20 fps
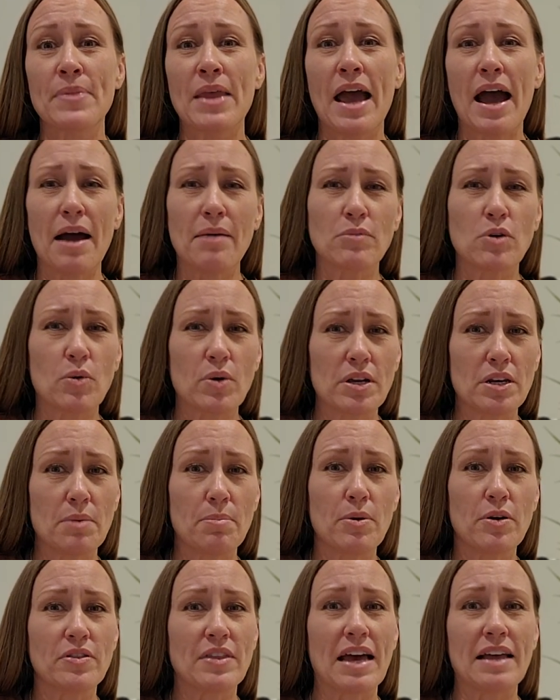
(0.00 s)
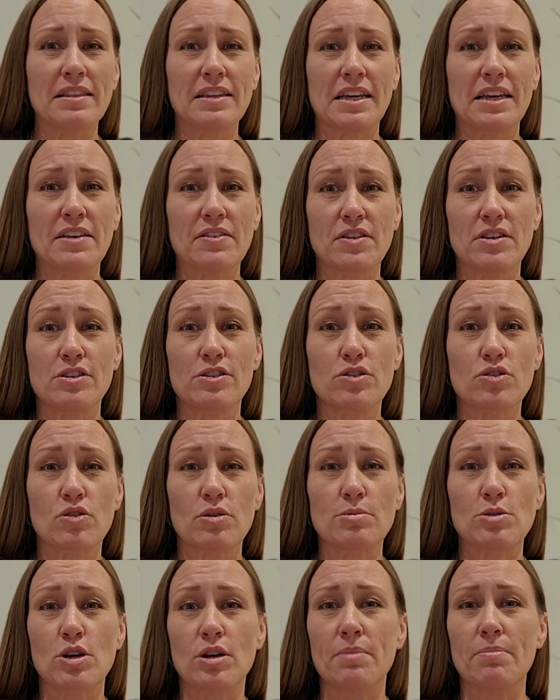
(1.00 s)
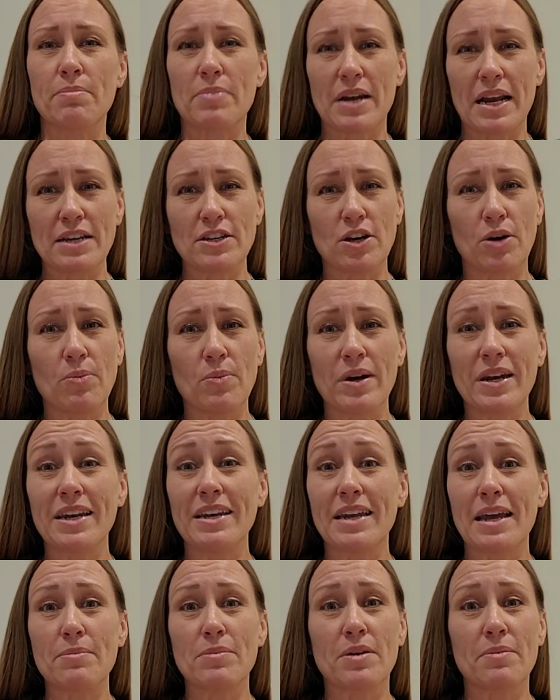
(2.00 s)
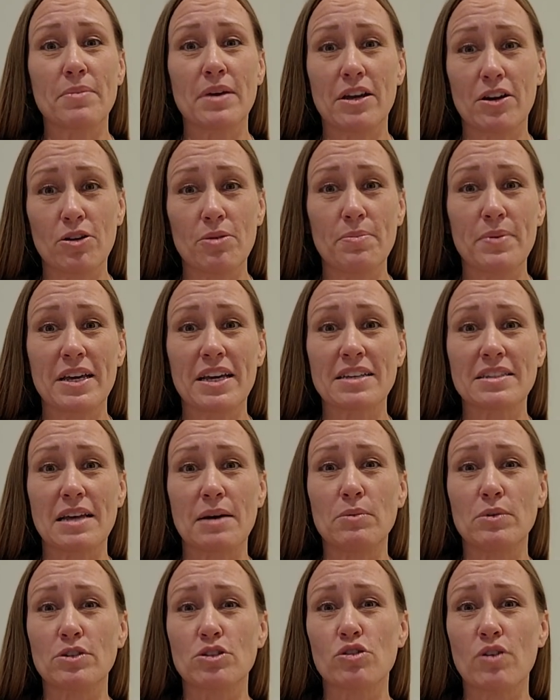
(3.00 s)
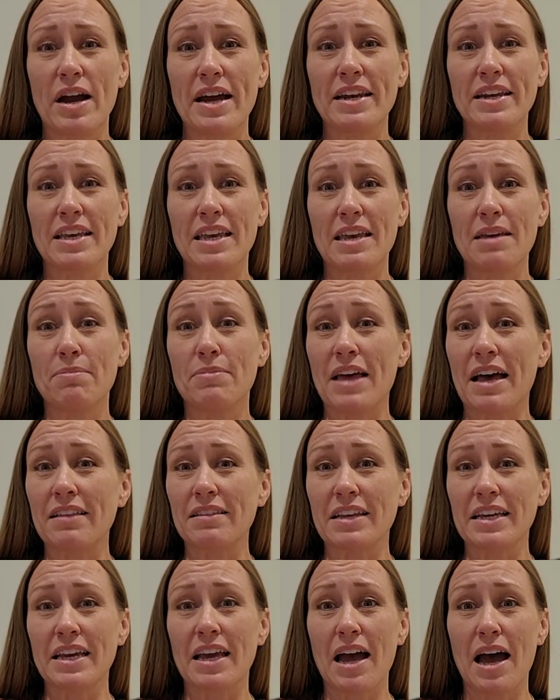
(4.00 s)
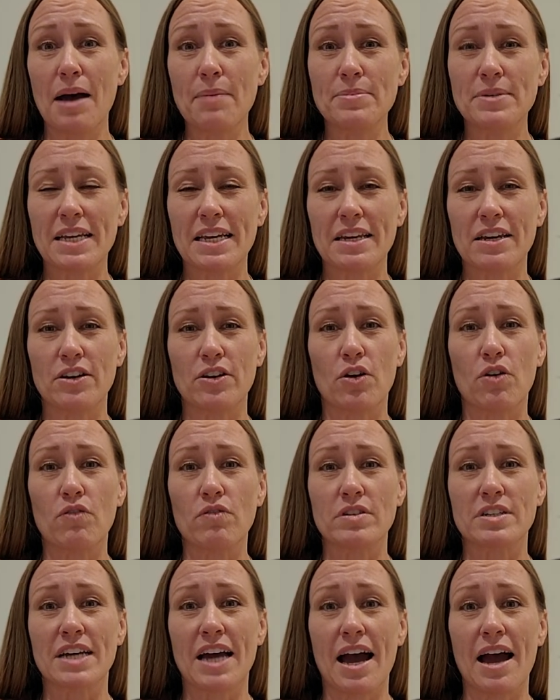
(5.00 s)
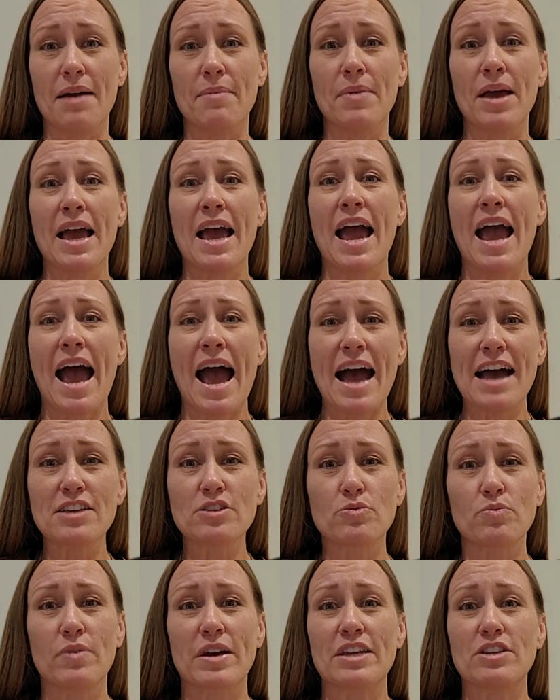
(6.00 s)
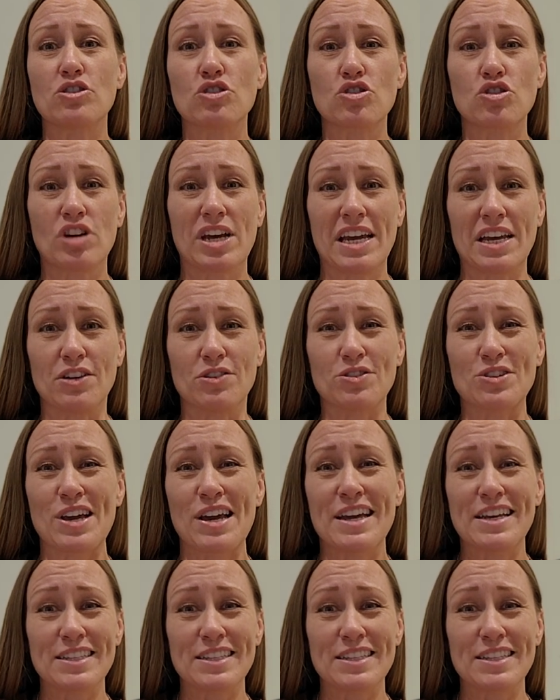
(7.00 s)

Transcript: I'm going to put that link in the description, but I don't want to name them here because I will try to keep that link updated over time as rates change,